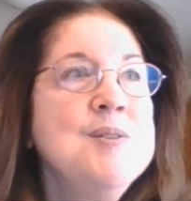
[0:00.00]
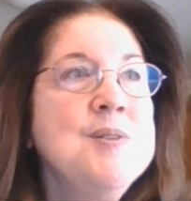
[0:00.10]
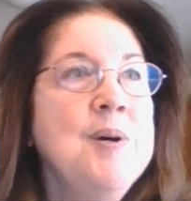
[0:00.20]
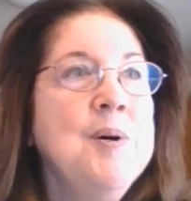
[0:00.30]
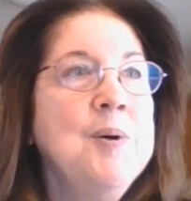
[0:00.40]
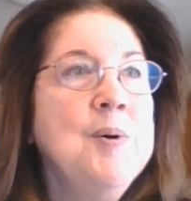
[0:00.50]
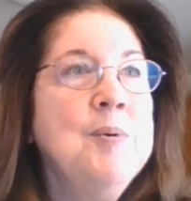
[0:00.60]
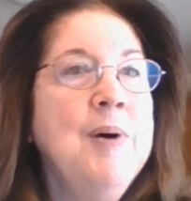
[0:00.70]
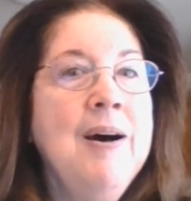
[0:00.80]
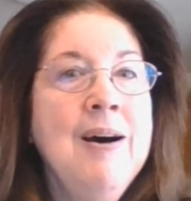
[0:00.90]

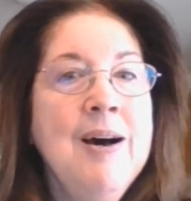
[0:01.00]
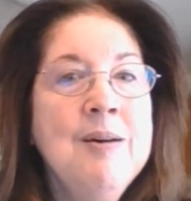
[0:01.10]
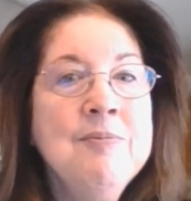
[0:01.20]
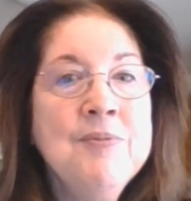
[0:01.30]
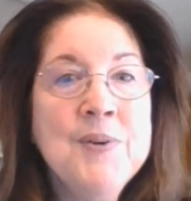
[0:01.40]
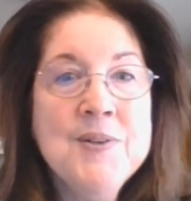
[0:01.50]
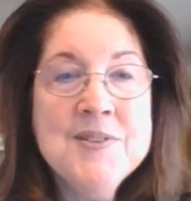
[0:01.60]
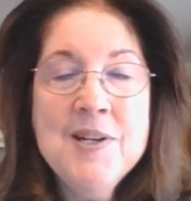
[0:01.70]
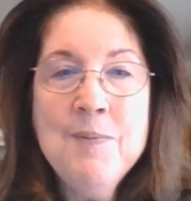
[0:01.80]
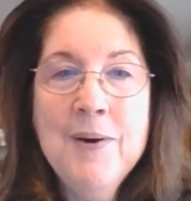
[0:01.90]
So
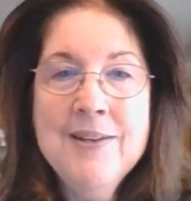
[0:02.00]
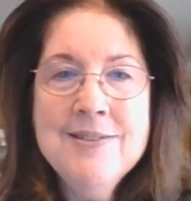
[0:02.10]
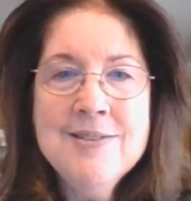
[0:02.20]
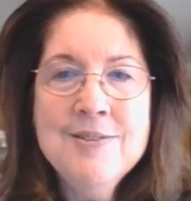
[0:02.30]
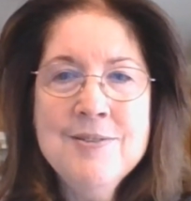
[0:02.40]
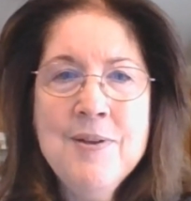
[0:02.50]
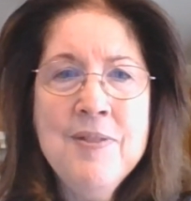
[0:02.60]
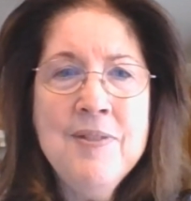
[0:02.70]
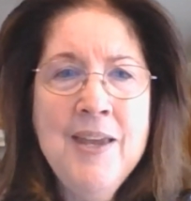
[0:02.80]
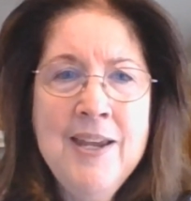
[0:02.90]
first, I wanted to
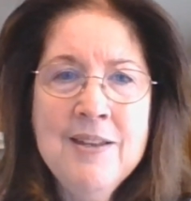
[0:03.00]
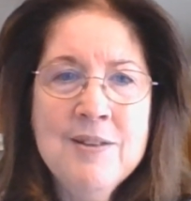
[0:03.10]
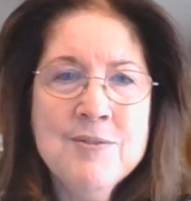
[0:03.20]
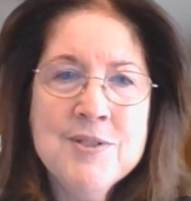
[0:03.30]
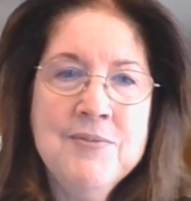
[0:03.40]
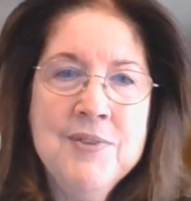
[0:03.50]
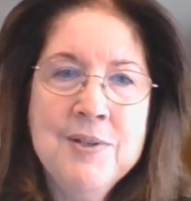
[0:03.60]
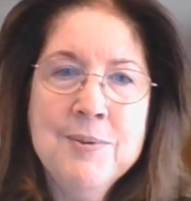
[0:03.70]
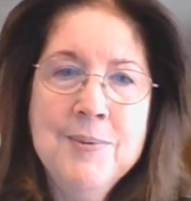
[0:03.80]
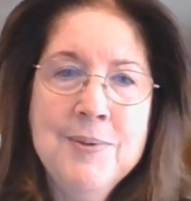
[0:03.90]
thank those of
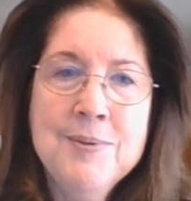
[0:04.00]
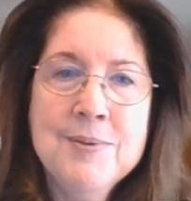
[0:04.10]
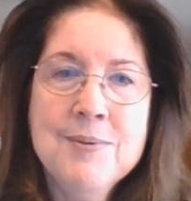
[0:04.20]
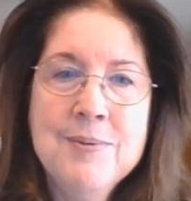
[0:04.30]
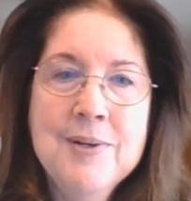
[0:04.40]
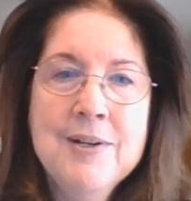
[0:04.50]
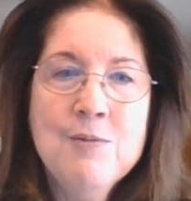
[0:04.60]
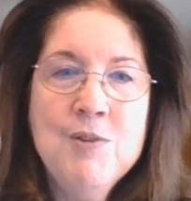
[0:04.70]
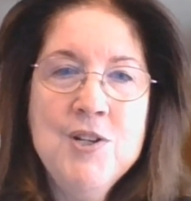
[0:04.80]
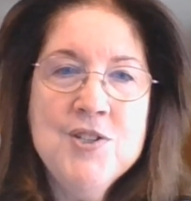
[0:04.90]
you who
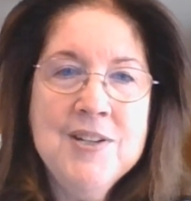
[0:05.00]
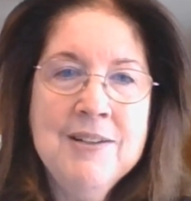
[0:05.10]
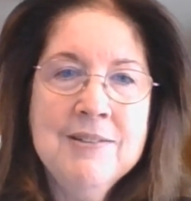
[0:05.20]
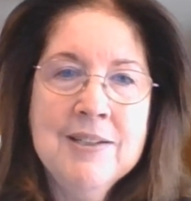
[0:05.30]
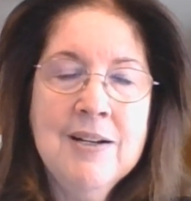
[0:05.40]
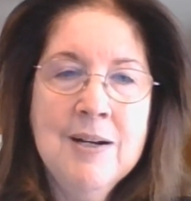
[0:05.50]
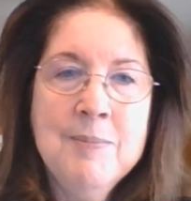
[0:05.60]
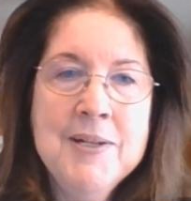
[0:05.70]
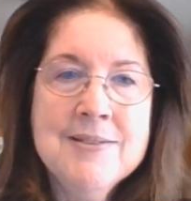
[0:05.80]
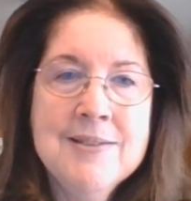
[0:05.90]
reached out and
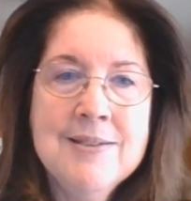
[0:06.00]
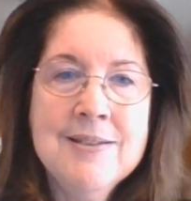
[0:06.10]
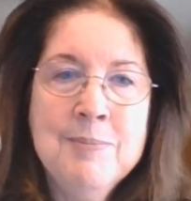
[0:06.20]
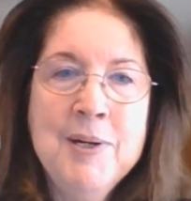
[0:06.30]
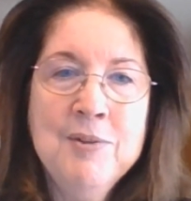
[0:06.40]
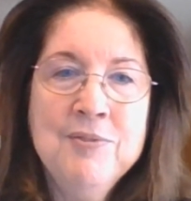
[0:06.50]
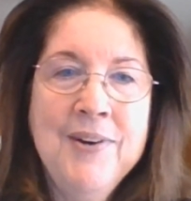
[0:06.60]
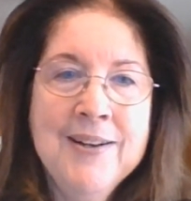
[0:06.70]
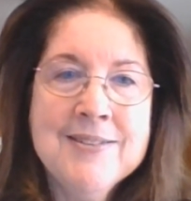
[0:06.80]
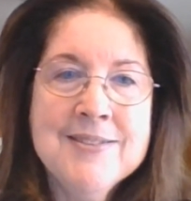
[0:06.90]
commented about
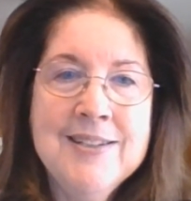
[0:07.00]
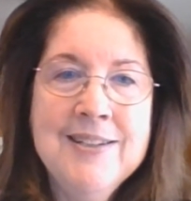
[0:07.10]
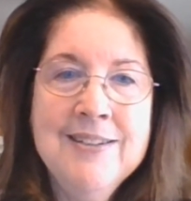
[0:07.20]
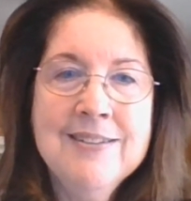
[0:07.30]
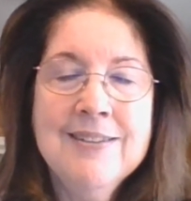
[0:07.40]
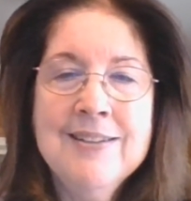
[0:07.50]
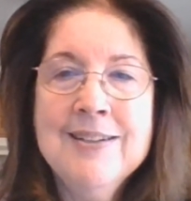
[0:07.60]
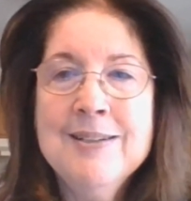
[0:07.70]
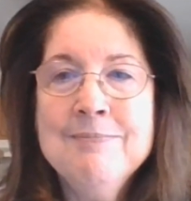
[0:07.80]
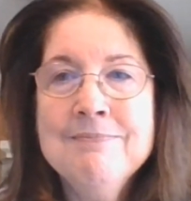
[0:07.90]
Foxy
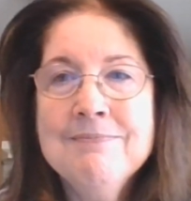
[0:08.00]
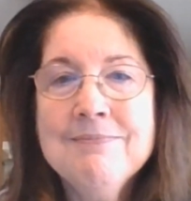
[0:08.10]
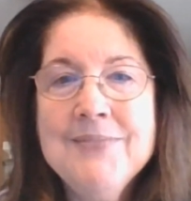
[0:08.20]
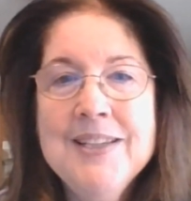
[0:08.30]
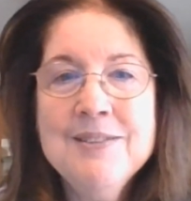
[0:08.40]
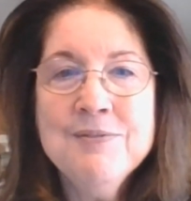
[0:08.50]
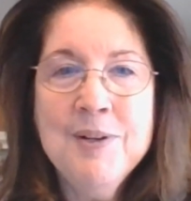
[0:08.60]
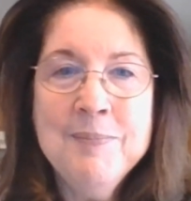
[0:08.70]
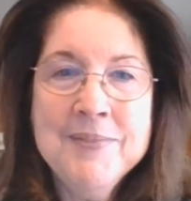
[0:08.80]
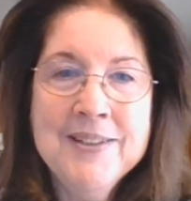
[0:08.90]
from
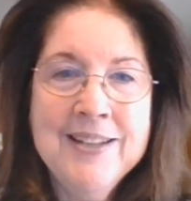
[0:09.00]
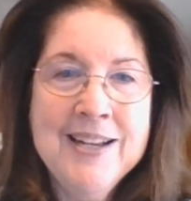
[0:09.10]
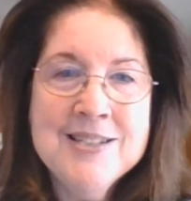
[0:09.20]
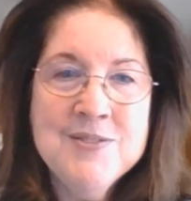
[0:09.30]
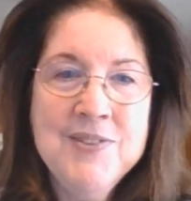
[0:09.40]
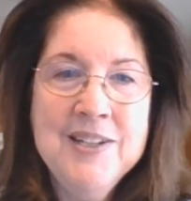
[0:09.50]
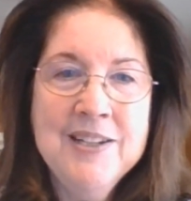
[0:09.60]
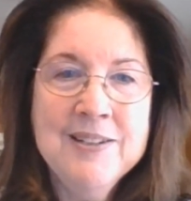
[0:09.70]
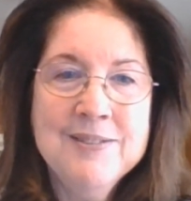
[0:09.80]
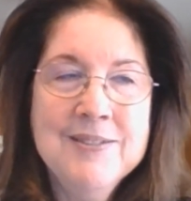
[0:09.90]
the last
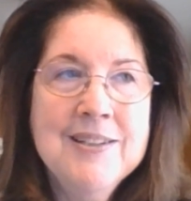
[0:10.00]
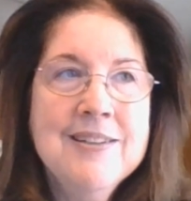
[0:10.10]
video.